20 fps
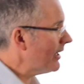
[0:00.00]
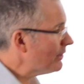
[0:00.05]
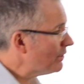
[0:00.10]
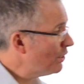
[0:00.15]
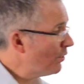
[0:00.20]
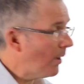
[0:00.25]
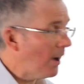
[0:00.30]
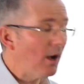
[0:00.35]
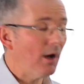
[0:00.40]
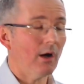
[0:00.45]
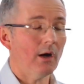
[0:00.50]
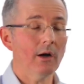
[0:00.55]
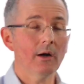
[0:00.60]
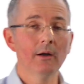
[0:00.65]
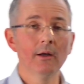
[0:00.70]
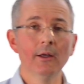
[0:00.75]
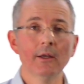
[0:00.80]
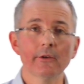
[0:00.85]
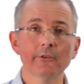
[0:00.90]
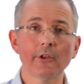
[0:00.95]
Yes, you are.
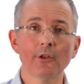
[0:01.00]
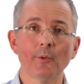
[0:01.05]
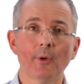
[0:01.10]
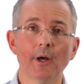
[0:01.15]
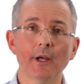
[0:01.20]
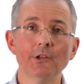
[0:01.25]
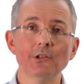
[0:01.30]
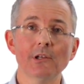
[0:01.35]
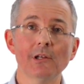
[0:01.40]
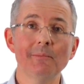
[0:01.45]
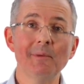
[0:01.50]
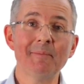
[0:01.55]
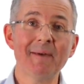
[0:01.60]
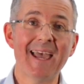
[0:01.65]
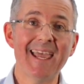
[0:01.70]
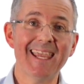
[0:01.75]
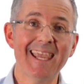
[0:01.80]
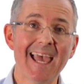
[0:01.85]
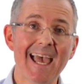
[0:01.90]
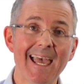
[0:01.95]
Because otherwise, you're going to be
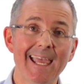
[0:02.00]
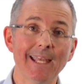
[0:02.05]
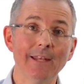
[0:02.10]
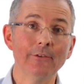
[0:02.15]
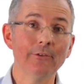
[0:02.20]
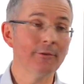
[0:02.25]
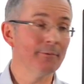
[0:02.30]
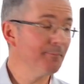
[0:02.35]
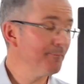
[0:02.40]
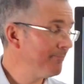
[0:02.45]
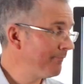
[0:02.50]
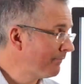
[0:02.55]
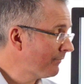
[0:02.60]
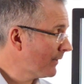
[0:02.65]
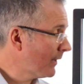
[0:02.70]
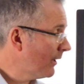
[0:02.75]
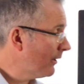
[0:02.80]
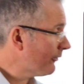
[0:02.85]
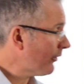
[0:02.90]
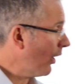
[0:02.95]
paying eight.
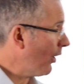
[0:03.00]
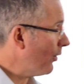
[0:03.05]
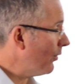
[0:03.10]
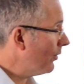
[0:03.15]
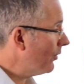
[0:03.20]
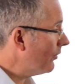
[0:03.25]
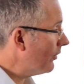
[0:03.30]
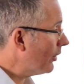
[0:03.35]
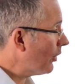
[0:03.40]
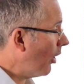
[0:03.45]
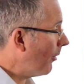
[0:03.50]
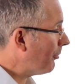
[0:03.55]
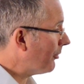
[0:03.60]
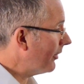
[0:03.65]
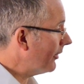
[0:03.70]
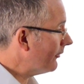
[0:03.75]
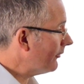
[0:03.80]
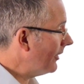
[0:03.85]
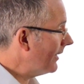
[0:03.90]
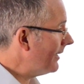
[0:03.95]
So the
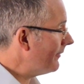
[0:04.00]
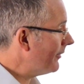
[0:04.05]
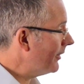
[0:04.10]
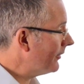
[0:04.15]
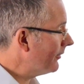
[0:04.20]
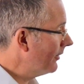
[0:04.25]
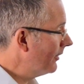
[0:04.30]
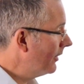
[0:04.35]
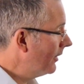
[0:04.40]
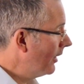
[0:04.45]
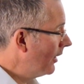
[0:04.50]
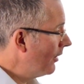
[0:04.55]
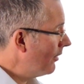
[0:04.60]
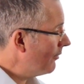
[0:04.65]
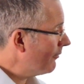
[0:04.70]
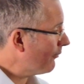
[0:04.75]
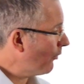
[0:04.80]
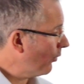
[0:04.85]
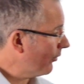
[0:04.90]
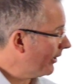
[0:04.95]
copper is delivered
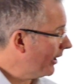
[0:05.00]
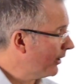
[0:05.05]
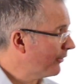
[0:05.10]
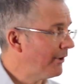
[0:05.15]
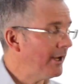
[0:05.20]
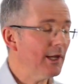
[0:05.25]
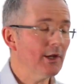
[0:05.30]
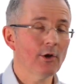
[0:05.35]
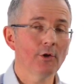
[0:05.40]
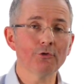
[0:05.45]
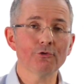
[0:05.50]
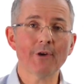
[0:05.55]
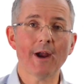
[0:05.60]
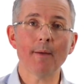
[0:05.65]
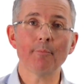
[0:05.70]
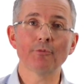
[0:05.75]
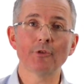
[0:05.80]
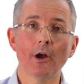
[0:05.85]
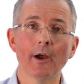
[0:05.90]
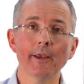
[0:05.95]
for the agreed
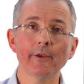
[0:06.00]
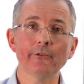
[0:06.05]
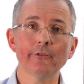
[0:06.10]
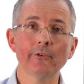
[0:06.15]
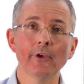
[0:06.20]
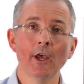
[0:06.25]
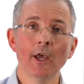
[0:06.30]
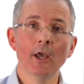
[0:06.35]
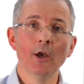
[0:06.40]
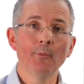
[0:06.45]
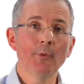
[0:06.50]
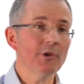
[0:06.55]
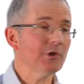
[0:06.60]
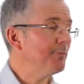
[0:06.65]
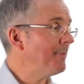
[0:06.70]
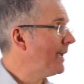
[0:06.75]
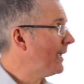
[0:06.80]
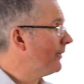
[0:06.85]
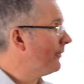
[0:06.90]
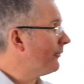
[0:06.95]
contract price, which
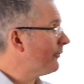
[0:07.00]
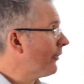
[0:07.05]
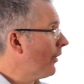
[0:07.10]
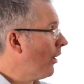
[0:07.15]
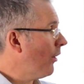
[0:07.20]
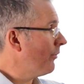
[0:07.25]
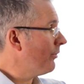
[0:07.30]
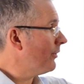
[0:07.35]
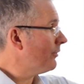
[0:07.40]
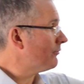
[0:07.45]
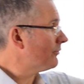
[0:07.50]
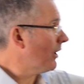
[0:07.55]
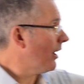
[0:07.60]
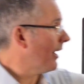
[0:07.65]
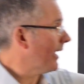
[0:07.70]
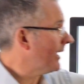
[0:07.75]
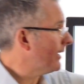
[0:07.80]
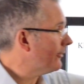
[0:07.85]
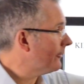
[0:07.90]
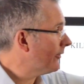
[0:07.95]
means that on the
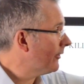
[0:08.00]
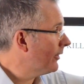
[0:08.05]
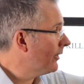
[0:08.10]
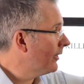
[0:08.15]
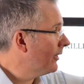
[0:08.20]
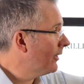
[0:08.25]
right,